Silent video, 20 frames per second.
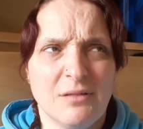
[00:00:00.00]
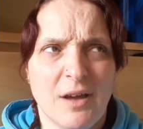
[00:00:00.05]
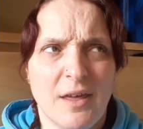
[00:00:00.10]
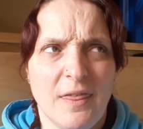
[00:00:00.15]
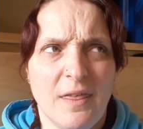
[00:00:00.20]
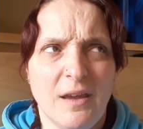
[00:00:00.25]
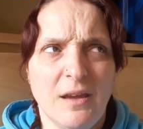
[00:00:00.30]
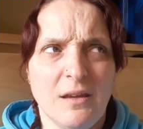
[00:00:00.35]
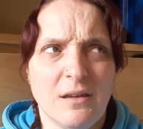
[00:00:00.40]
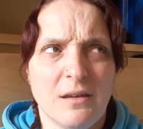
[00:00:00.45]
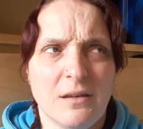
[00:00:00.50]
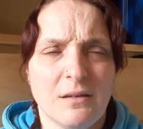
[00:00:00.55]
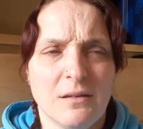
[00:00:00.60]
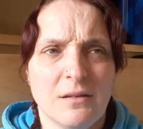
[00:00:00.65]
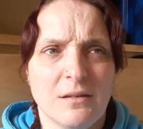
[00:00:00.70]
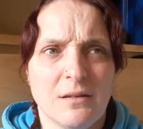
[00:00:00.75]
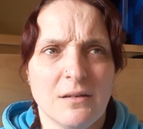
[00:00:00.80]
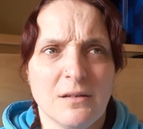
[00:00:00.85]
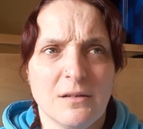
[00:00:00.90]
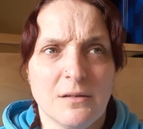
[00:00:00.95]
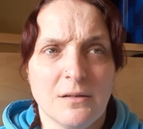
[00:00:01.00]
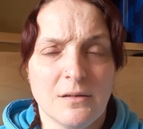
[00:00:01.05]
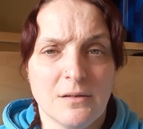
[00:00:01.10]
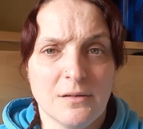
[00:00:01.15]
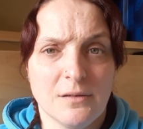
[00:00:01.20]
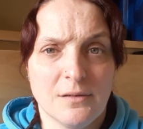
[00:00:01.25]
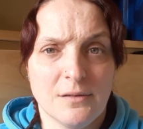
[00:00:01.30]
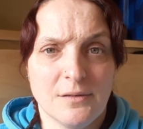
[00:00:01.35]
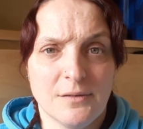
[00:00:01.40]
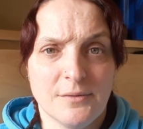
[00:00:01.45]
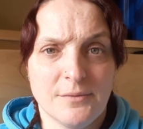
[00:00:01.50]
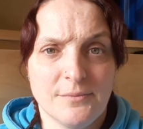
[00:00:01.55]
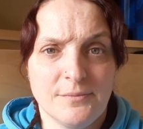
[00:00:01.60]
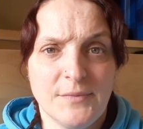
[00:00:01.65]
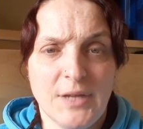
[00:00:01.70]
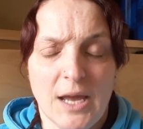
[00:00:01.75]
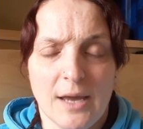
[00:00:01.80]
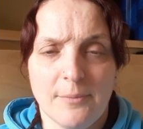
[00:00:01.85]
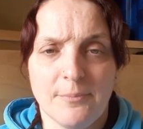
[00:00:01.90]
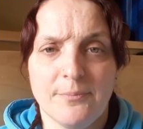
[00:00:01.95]
I think.
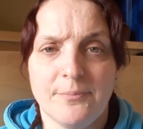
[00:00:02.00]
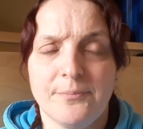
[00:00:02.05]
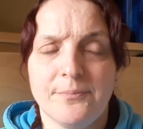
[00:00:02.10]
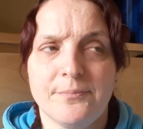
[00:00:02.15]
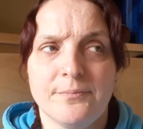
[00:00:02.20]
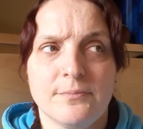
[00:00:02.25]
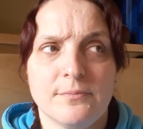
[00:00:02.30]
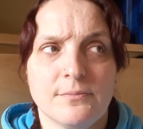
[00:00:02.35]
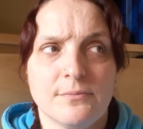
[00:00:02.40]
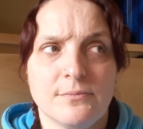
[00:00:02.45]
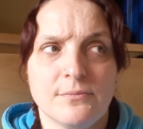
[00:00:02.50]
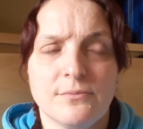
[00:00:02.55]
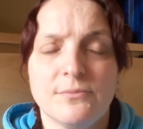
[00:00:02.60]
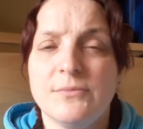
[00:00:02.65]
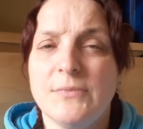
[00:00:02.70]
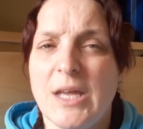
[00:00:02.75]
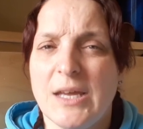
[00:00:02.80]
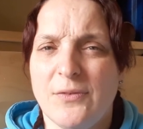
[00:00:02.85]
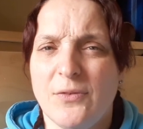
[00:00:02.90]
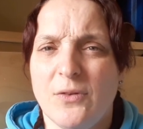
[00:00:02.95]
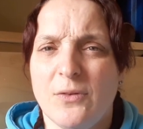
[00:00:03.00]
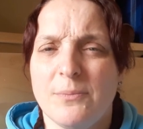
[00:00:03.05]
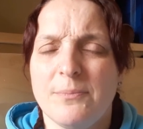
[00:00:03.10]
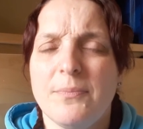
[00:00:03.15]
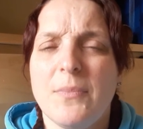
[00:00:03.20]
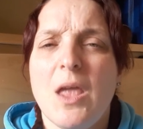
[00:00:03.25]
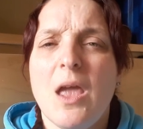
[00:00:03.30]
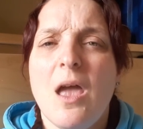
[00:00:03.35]
Yeah. Yes.